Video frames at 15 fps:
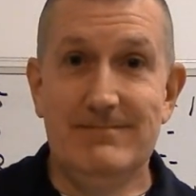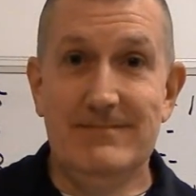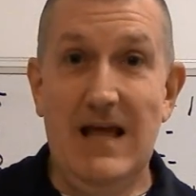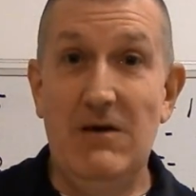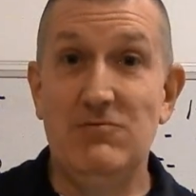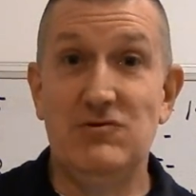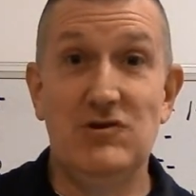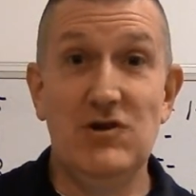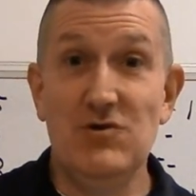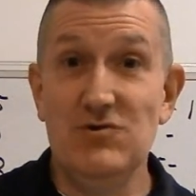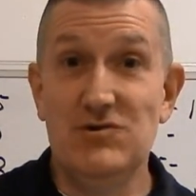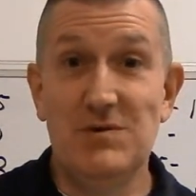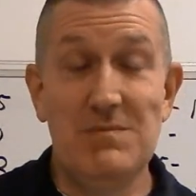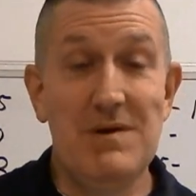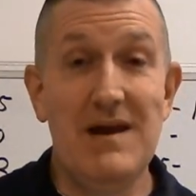that was
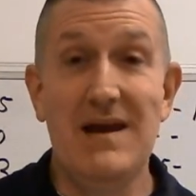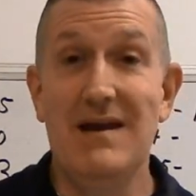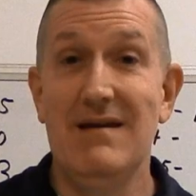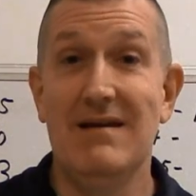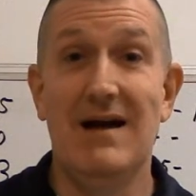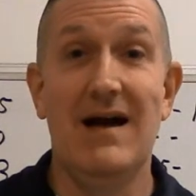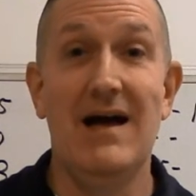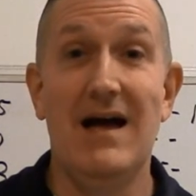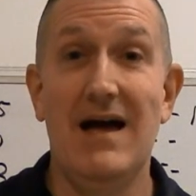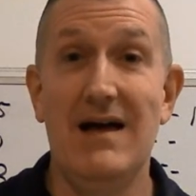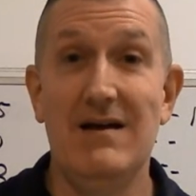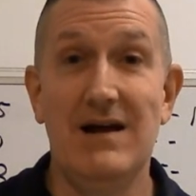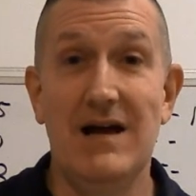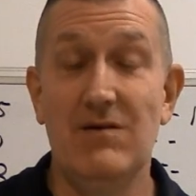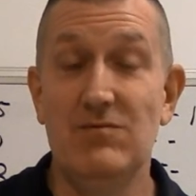news to me. I, I,
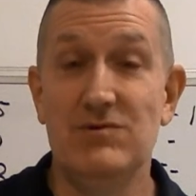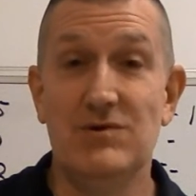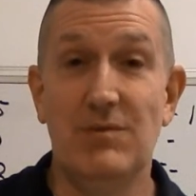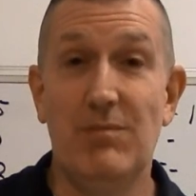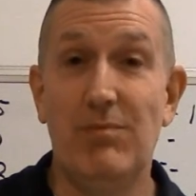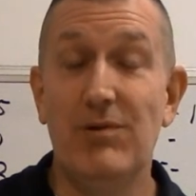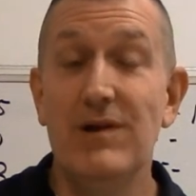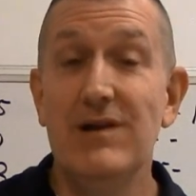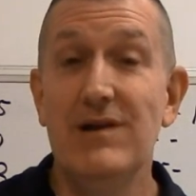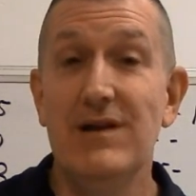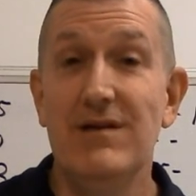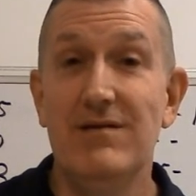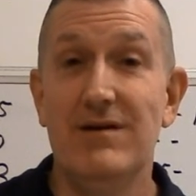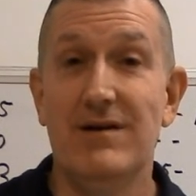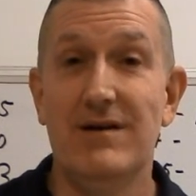I was
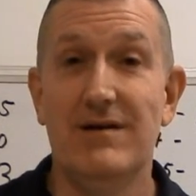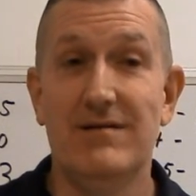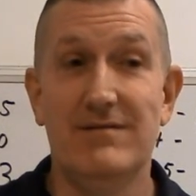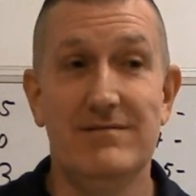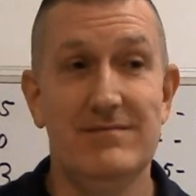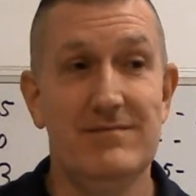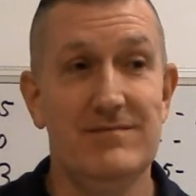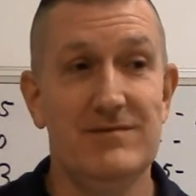completely uh,